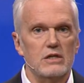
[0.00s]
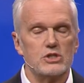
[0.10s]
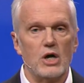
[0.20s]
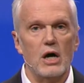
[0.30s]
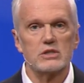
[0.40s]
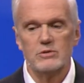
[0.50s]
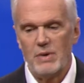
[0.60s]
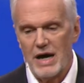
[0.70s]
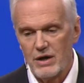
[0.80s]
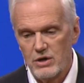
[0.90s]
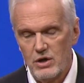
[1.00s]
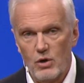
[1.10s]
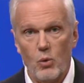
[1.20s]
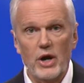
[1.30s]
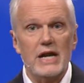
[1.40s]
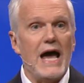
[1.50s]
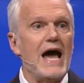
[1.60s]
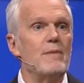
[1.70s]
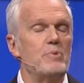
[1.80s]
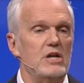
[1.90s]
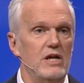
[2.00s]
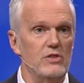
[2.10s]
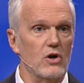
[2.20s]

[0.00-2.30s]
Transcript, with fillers: talked about what had happened in